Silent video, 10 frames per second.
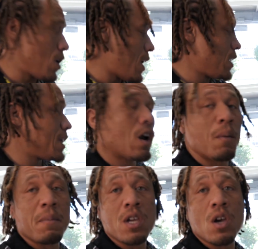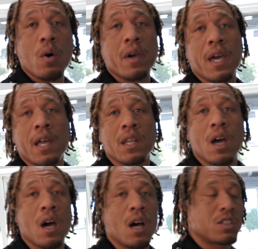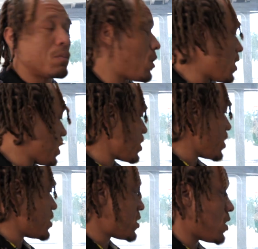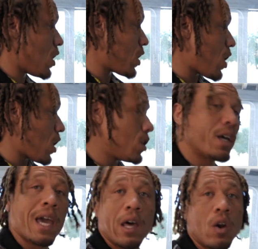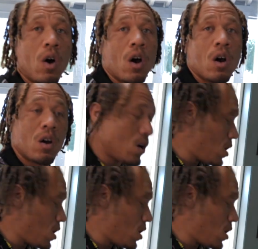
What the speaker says: go ahead and get our meat going and some of our onions, our garlic, and our